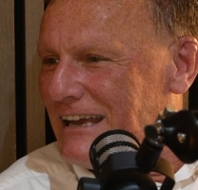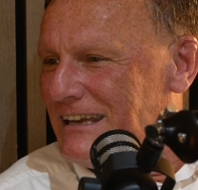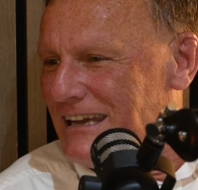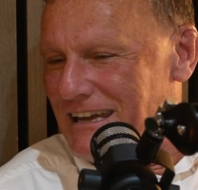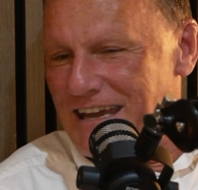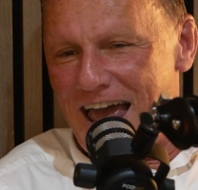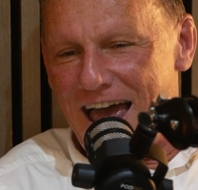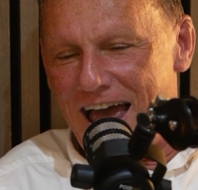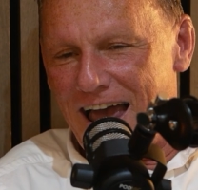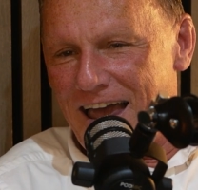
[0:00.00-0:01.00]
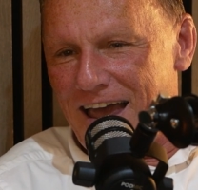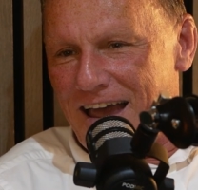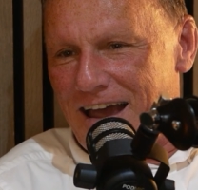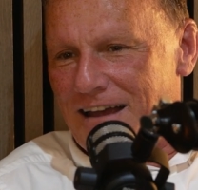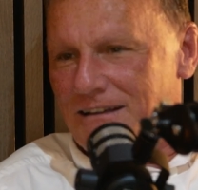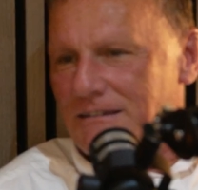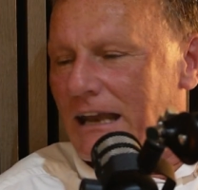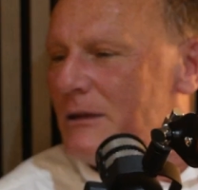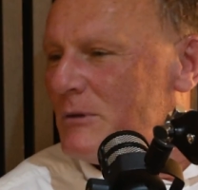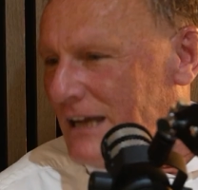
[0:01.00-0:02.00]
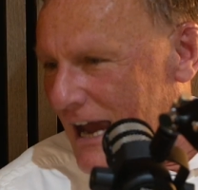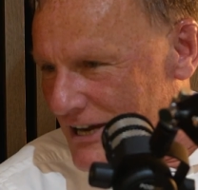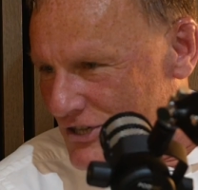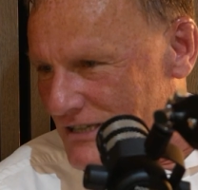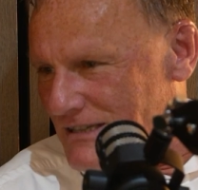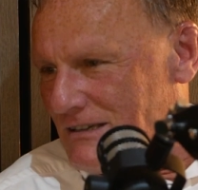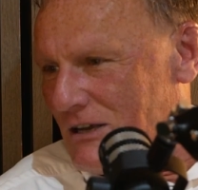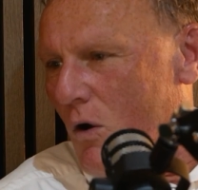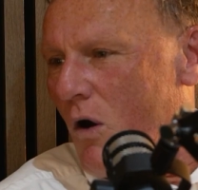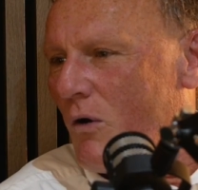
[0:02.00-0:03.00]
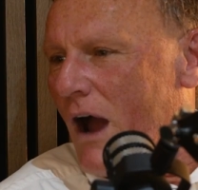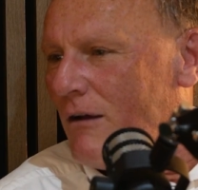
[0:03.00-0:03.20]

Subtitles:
the limitations, you know,